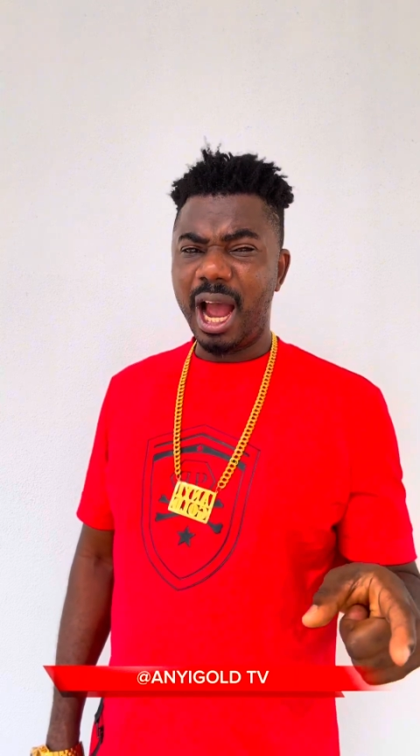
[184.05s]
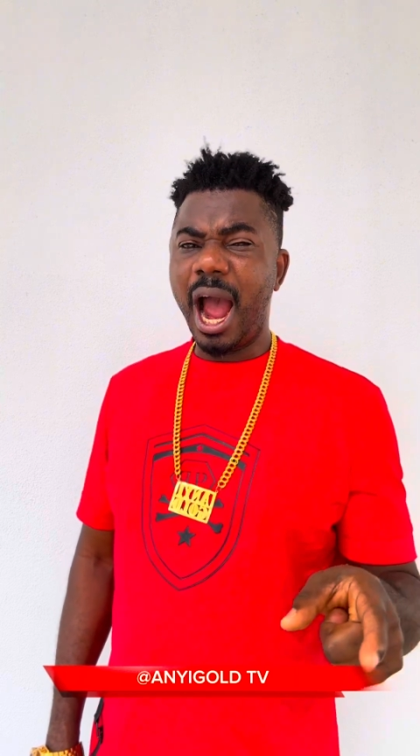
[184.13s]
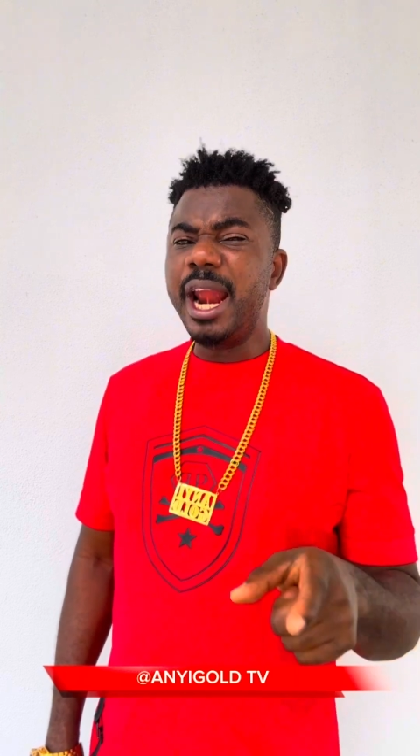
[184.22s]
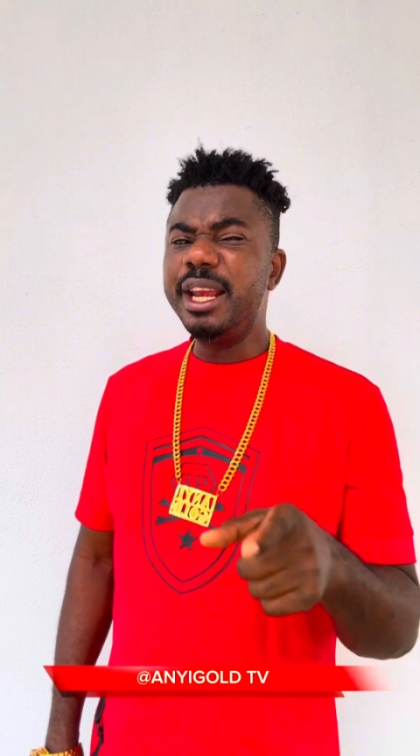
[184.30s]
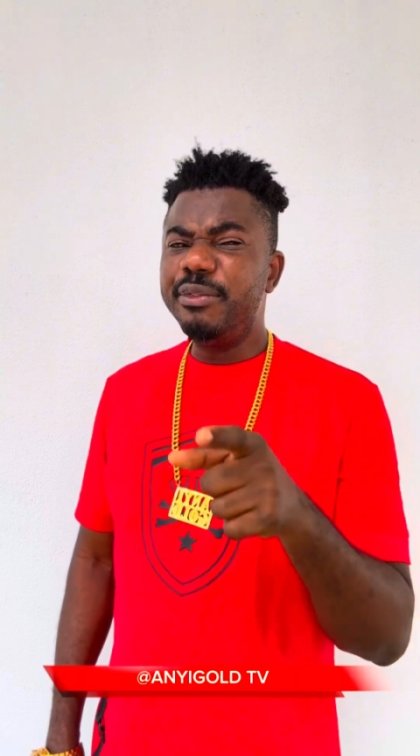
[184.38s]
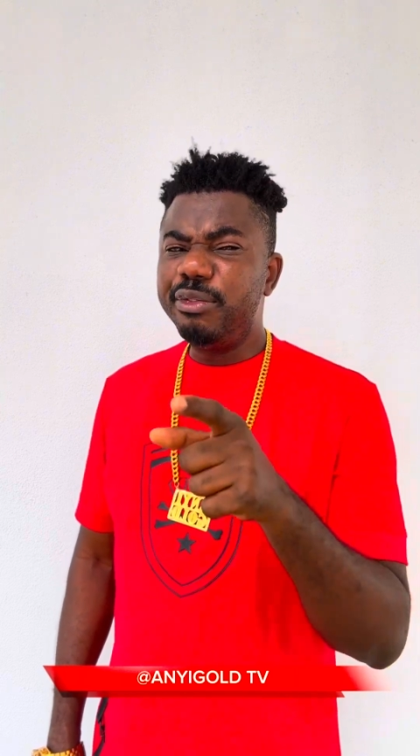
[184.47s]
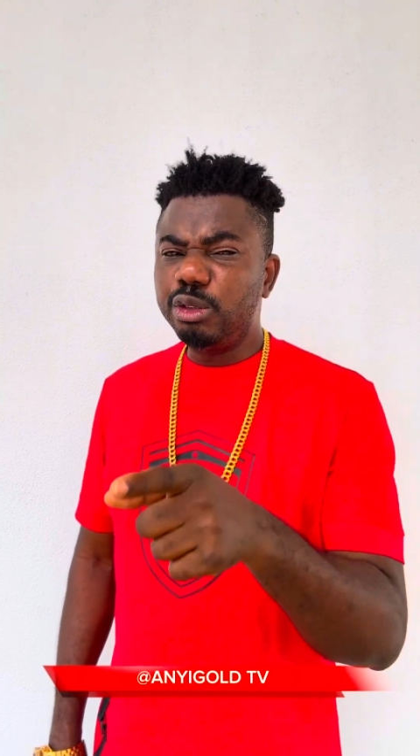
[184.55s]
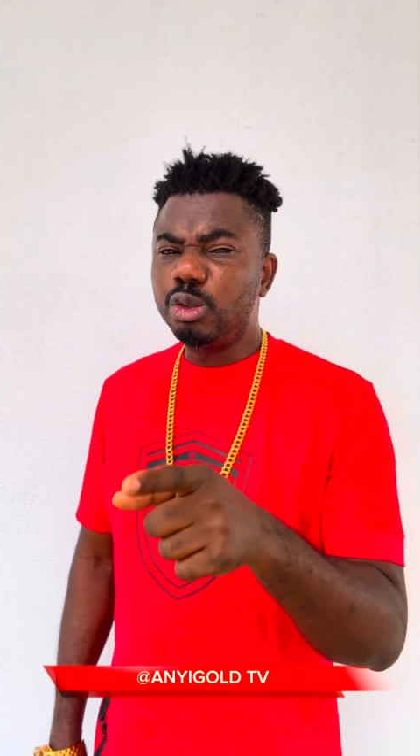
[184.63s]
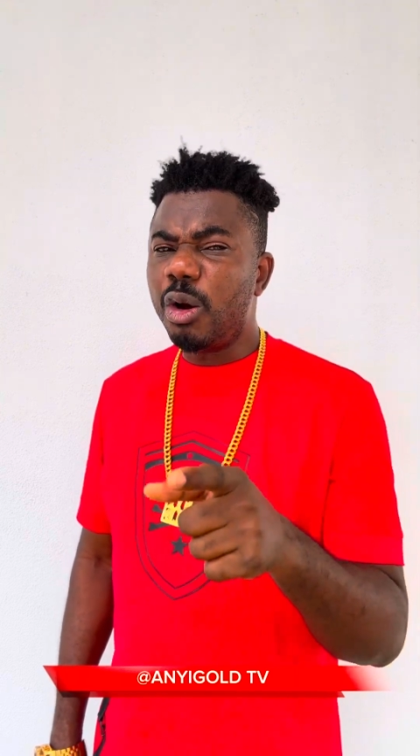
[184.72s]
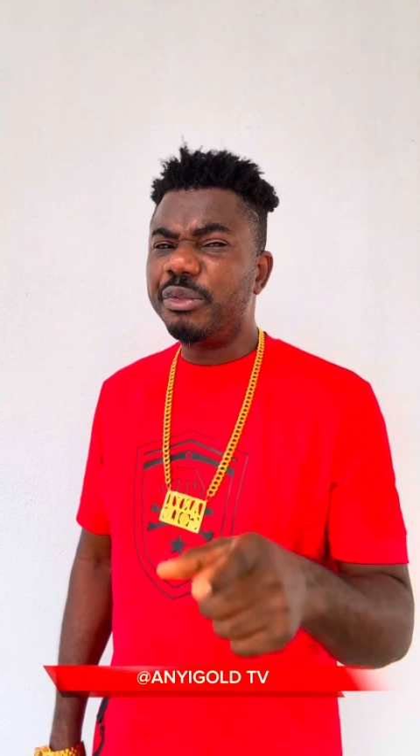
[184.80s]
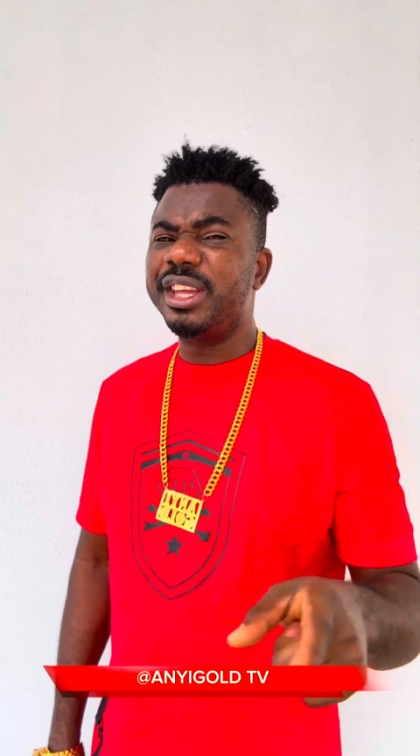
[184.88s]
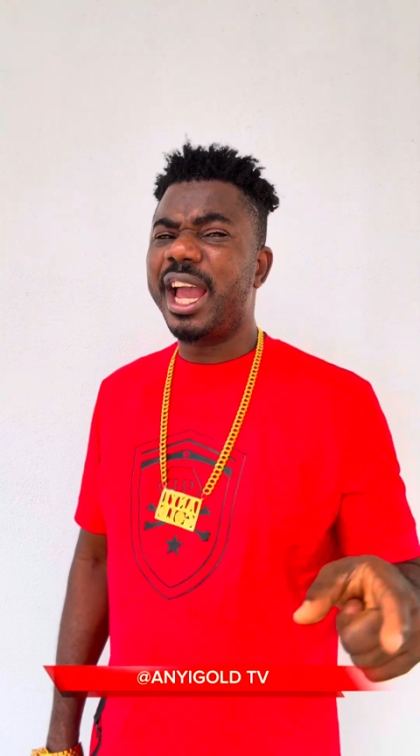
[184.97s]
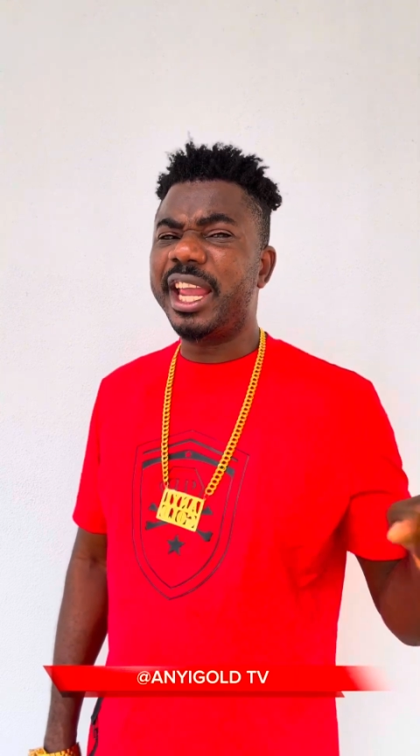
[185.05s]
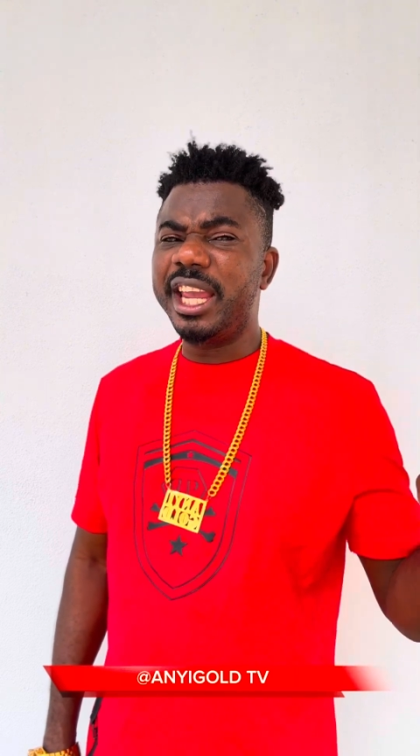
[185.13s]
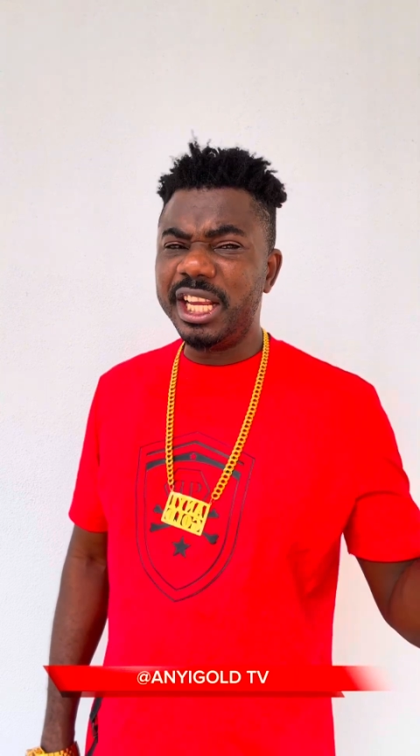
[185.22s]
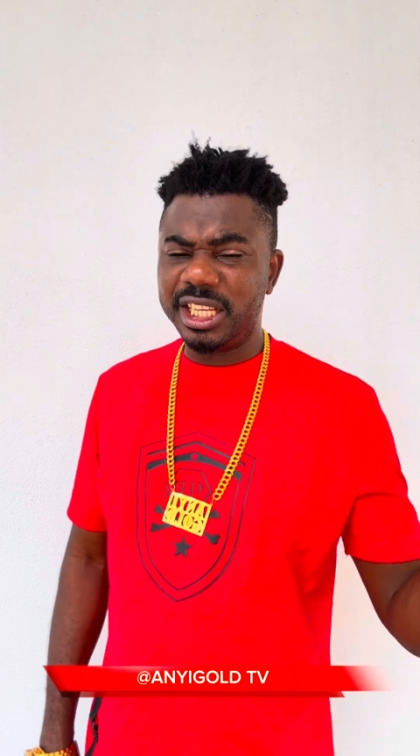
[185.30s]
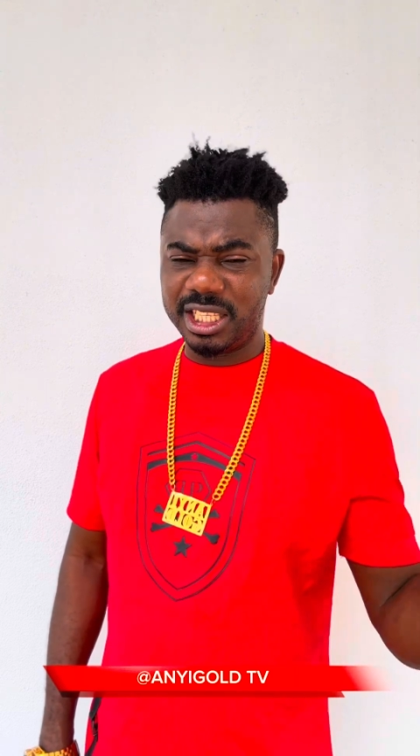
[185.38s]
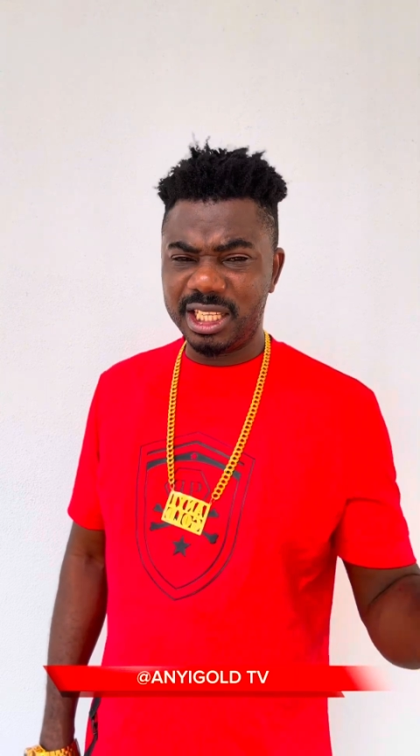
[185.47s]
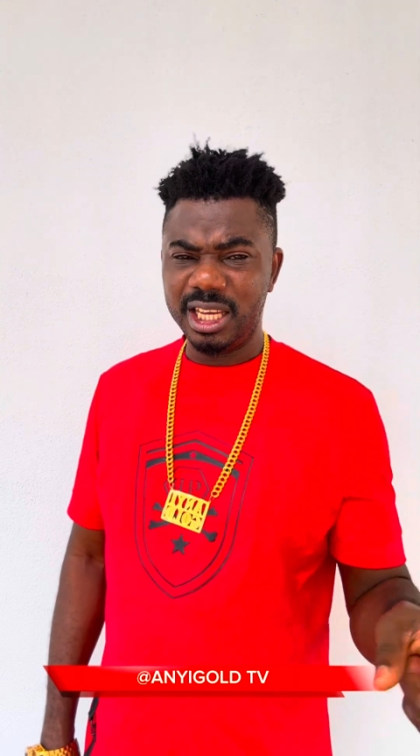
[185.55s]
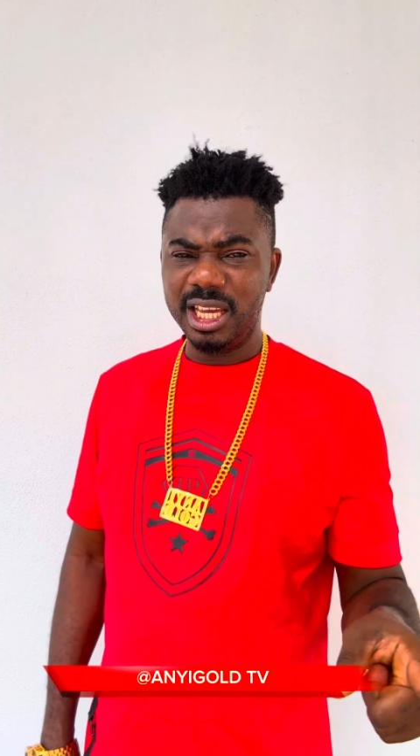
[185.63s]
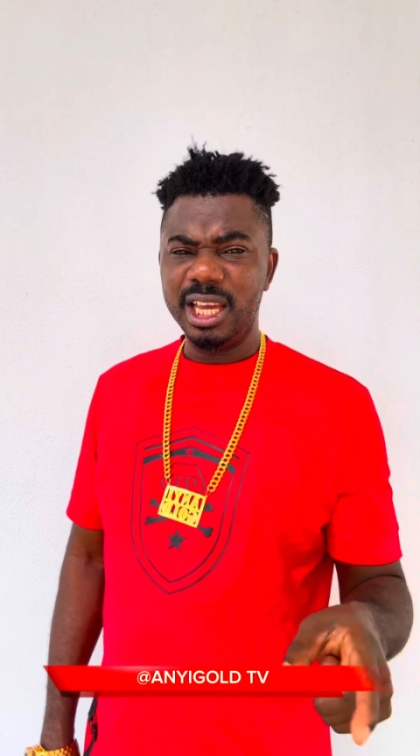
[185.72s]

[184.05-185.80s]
and the future of your kids.